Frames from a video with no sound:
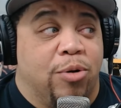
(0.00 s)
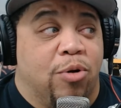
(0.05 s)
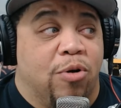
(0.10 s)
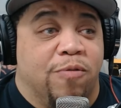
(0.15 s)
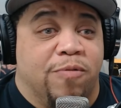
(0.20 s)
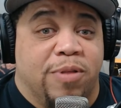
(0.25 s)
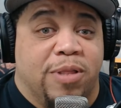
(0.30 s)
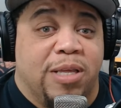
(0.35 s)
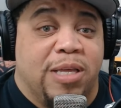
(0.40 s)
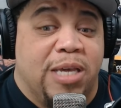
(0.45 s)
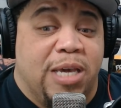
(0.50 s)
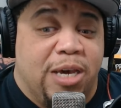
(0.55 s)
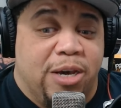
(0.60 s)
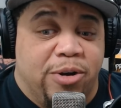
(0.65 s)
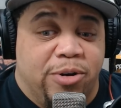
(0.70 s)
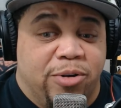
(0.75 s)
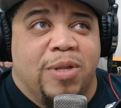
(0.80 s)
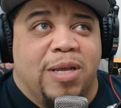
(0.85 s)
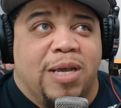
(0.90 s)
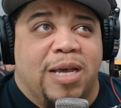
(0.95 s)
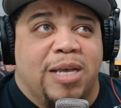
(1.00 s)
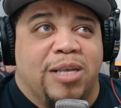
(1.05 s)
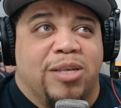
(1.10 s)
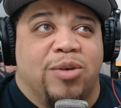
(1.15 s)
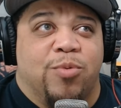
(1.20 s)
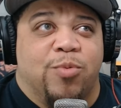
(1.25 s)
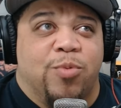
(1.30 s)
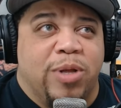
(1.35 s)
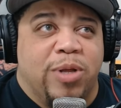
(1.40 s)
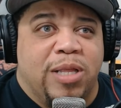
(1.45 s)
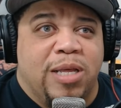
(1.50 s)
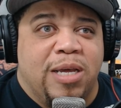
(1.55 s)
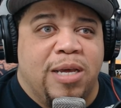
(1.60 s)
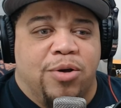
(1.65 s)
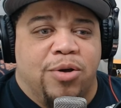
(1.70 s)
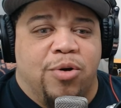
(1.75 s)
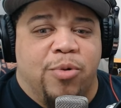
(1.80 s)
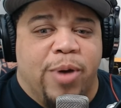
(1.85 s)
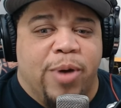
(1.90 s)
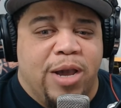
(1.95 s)
over the years. It's a
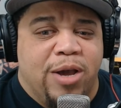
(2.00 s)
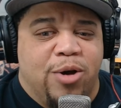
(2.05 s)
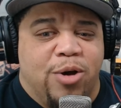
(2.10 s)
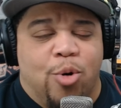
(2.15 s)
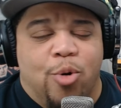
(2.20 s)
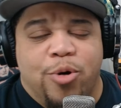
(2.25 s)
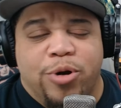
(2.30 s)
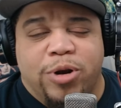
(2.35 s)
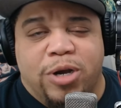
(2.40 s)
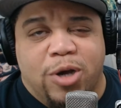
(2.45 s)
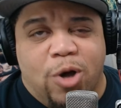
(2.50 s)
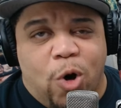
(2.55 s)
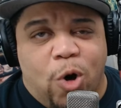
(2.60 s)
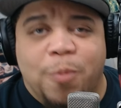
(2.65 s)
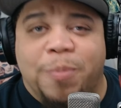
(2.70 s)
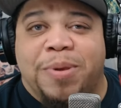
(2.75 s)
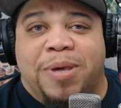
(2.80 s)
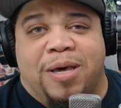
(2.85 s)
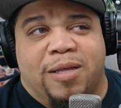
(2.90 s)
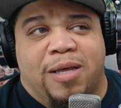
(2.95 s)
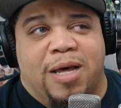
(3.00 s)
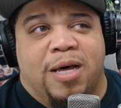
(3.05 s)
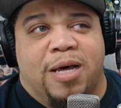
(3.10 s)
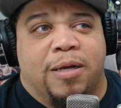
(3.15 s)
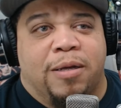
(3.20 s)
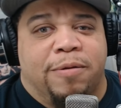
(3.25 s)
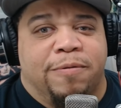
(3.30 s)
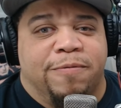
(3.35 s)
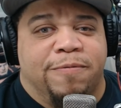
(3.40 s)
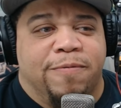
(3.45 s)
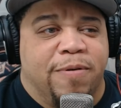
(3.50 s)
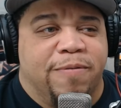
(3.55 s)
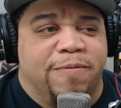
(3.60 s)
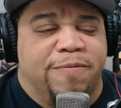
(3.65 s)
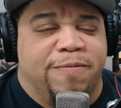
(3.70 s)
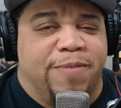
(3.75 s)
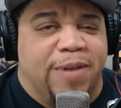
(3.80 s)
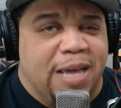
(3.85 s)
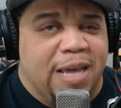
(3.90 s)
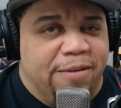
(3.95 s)
really great cornucopia of
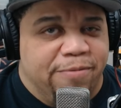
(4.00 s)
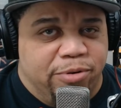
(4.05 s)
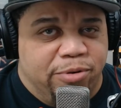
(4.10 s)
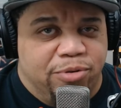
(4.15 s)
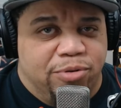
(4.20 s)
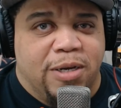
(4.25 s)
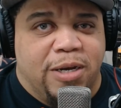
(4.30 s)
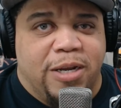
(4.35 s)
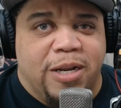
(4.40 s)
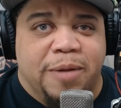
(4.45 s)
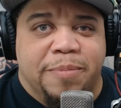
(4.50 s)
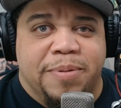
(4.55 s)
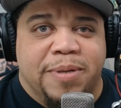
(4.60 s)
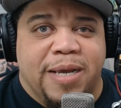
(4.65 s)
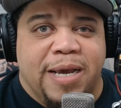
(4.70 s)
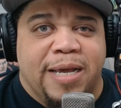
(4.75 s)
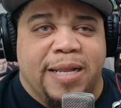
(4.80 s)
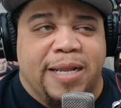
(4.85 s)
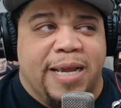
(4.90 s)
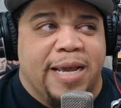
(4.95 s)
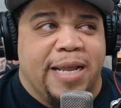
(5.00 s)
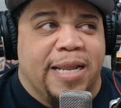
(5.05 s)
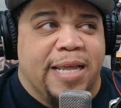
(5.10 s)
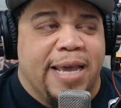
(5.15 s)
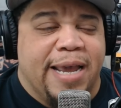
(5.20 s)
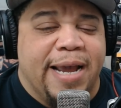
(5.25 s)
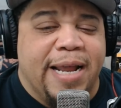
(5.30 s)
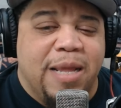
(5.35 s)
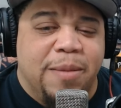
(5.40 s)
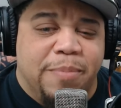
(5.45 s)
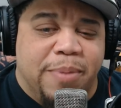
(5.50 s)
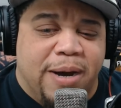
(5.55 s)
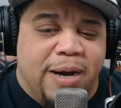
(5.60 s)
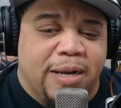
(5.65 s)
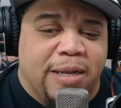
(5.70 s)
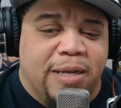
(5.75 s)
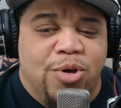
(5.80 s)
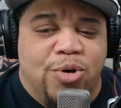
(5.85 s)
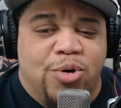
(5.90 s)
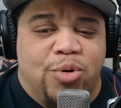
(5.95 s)
flavors. You know what I'm saying? And
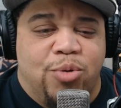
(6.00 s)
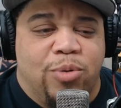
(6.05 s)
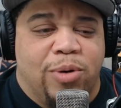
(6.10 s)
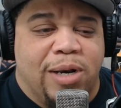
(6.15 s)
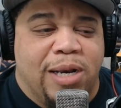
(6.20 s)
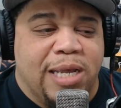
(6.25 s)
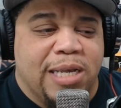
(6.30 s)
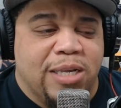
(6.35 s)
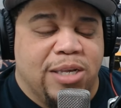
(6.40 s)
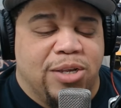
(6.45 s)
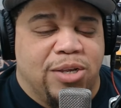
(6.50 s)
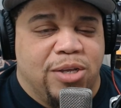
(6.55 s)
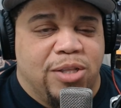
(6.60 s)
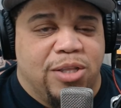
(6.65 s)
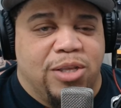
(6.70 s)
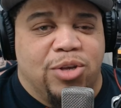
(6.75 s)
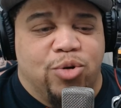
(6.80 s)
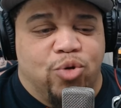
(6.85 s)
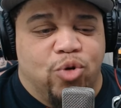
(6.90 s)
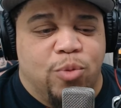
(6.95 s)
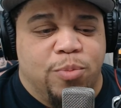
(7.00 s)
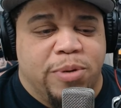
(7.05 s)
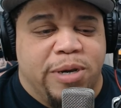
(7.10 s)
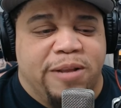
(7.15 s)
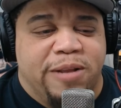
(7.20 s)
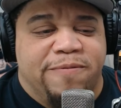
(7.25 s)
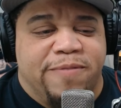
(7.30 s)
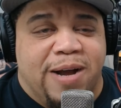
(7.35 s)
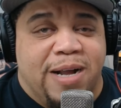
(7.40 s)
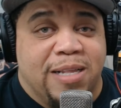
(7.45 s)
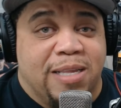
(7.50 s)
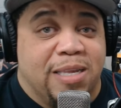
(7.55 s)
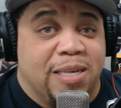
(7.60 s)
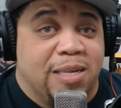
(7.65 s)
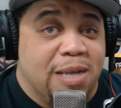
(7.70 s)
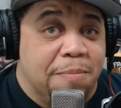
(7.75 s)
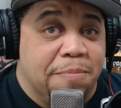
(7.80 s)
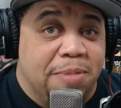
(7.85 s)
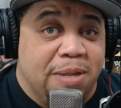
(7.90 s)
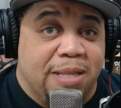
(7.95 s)
anybody who listens to this group can find
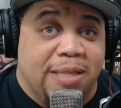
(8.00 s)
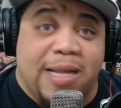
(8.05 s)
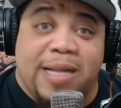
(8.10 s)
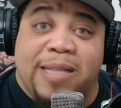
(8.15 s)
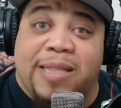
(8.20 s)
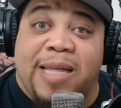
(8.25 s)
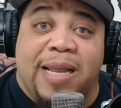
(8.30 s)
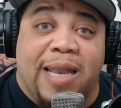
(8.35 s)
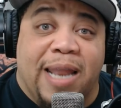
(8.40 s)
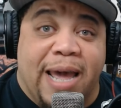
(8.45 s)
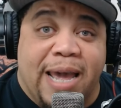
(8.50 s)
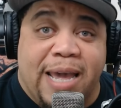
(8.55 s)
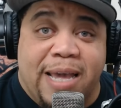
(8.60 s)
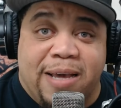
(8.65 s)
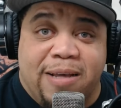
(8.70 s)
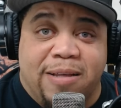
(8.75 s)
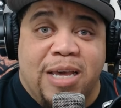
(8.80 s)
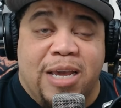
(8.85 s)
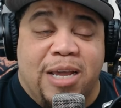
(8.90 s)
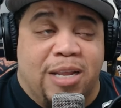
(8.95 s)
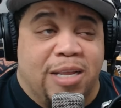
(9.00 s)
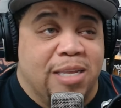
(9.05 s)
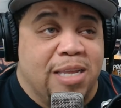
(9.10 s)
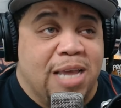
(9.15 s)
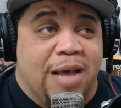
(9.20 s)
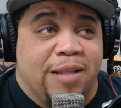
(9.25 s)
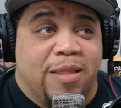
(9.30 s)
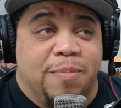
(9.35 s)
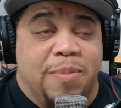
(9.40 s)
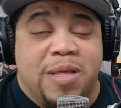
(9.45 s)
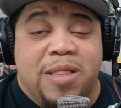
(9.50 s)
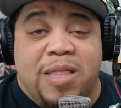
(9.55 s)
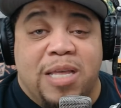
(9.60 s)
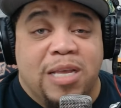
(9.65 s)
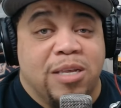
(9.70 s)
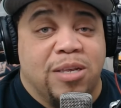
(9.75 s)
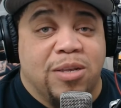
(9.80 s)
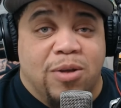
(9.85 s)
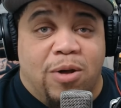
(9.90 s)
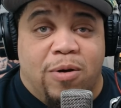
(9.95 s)
something that they like. It doesn't have to be
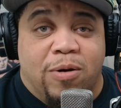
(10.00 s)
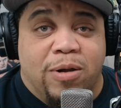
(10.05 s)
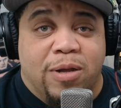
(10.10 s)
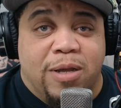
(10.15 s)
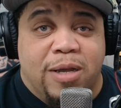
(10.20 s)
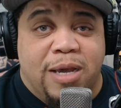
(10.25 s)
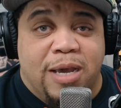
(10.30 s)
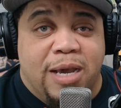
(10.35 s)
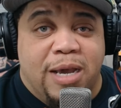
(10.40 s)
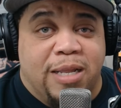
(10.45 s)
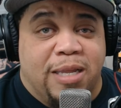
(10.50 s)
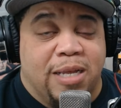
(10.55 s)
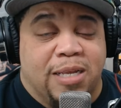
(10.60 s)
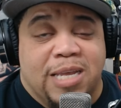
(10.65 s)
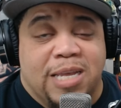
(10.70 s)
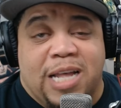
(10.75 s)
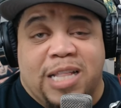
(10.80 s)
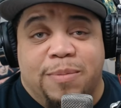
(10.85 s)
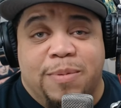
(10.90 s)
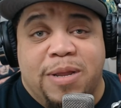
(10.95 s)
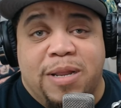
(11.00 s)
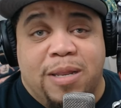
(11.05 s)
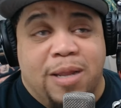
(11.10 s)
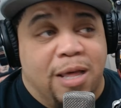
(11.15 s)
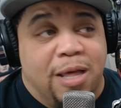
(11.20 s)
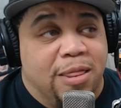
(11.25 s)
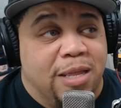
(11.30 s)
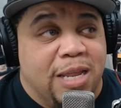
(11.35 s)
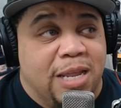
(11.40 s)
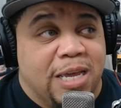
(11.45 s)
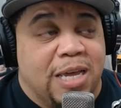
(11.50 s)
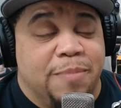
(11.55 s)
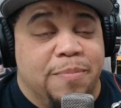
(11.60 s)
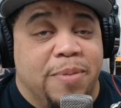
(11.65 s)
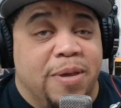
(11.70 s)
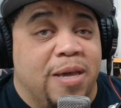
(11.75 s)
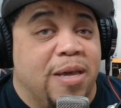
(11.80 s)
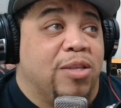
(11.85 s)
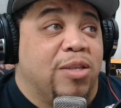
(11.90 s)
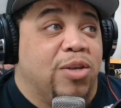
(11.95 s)
this song. It doesn't have to be nothing. It could
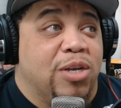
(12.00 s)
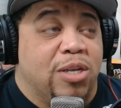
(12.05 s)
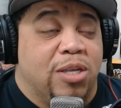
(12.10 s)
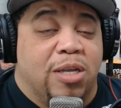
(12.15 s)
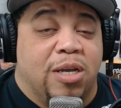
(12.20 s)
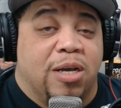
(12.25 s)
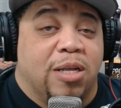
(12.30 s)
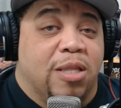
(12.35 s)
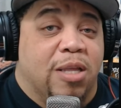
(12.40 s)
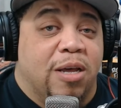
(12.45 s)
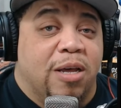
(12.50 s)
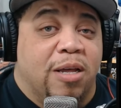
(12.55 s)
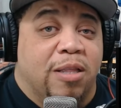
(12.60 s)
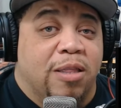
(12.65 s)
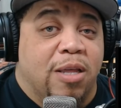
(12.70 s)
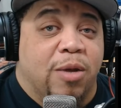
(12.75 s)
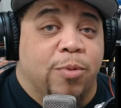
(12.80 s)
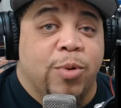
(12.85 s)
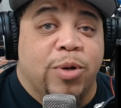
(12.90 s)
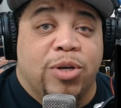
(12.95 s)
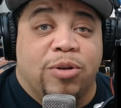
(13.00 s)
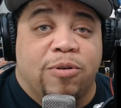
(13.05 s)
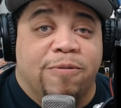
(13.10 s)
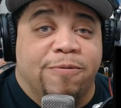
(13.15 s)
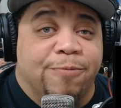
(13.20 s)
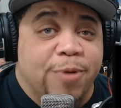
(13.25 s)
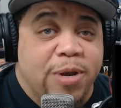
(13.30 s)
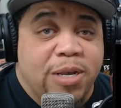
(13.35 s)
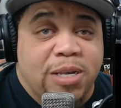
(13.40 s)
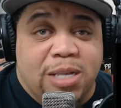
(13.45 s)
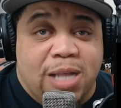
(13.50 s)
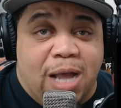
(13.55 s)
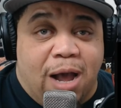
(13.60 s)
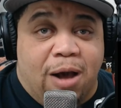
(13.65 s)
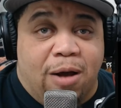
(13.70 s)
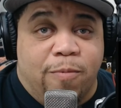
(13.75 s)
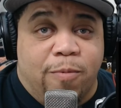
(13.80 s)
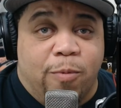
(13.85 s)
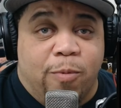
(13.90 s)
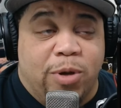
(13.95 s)
be just the, the, the original
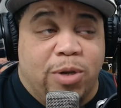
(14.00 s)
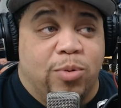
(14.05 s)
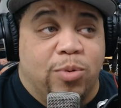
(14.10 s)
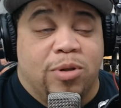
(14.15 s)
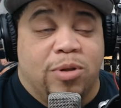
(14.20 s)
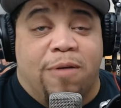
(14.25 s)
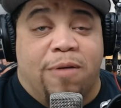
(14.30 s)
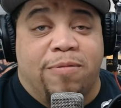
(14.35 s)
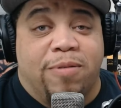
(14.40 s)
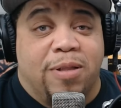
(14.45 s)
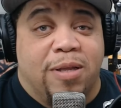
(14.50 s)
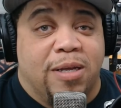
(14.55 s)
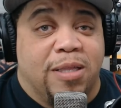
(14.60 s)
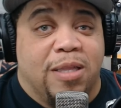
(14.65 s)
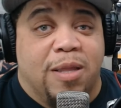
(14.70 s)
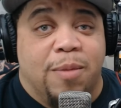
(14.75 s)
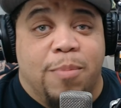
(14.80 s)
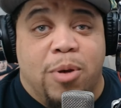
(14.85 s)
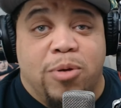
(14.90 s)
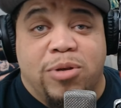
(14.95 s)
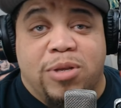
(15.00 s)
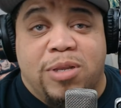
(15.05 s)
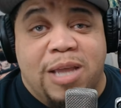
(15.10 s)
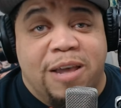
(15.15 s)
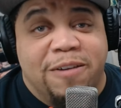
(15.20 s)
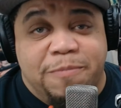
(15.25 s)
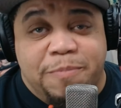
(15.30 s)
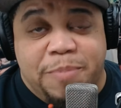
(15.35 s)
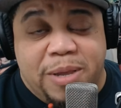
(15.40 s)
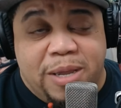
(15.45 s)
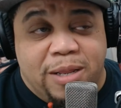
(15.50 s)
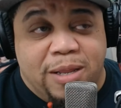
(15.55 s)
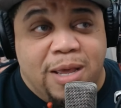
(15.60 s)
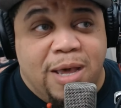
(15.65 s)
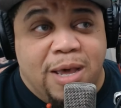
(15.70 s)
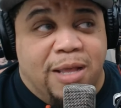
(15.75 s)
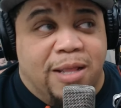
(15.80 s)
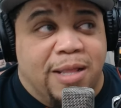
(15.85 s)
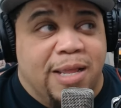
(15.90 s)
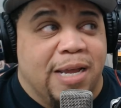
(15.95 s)
freestyle, which was off of the, the Mos Def beat.
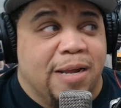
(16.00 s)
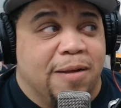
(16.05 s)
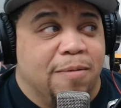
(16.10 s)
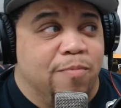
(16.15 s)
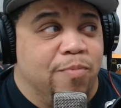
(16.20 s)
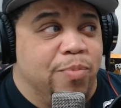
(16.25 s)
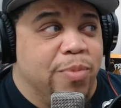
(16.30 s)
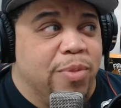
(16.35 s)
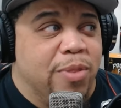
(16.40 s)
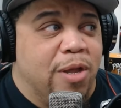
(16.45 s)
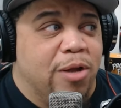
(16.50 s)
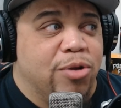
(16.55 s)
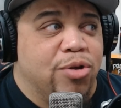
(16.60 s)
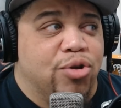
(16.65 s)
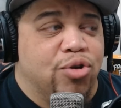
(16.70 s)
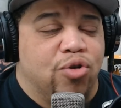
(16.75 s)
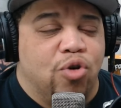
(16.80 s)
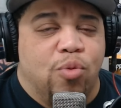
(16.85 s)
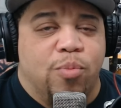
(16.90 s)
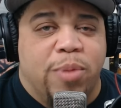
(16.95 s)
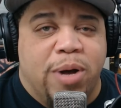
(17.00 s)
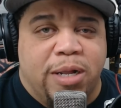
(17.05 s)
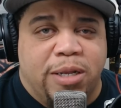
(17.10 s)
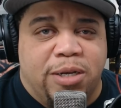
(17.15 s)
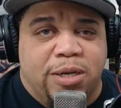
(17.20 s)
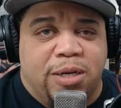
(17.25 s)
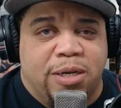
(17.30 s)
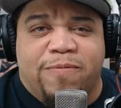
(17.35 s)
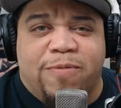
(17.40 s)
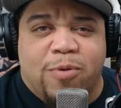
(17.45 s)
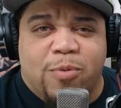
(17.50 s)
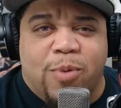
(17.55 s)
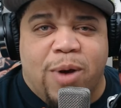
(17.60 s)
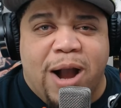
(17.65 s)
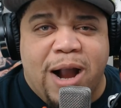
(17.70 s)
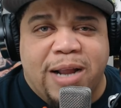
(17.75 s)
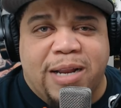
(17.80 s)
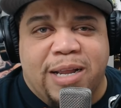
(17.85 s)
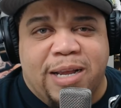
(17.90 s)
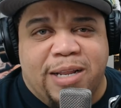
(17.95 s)
Like there's so much
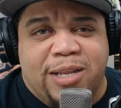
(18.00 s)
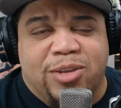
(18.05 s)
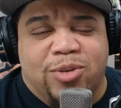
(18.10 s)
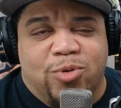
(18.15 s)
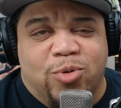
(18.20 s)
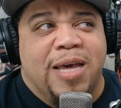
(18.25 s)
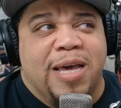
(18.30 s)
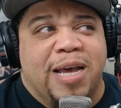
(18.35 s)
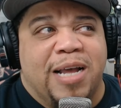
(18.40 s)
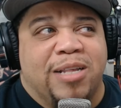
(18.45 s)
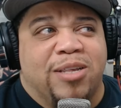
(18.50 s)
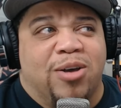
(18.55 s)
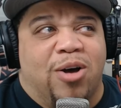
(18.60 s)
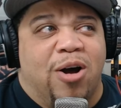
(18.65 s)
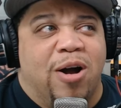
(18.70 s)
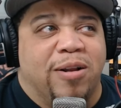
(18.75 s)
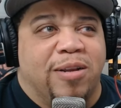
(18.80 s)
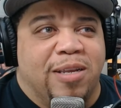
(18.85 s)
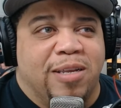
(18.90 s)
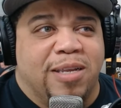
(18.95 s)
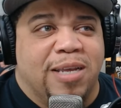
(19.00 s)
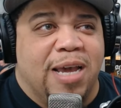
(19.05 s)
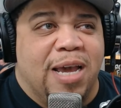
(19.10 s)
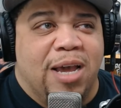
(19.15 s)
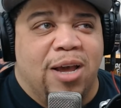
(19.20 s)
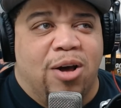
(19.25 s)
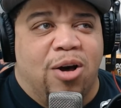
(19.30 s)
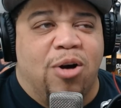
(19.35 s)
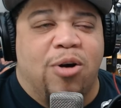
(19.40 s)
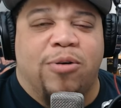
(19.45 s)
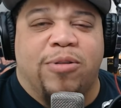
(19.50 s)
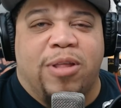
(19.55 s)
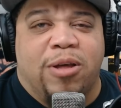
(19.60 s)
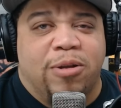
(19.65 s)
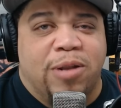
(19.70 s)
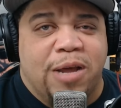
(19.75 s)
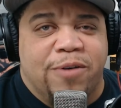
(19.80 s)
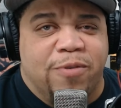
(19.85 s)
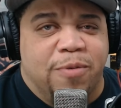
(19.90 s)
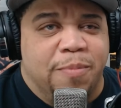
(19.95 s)
variety in this group. It's hard to say, oh,
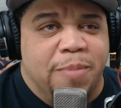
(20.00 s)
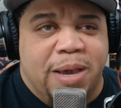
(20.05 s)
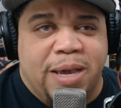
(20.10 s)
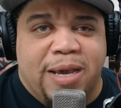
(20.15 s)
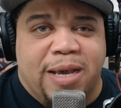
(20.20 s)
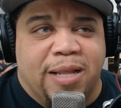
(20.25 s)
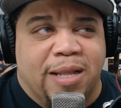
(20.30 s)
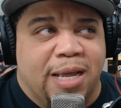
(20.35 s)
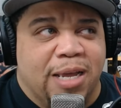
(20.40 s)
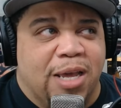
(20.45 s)
they'll never make it. Like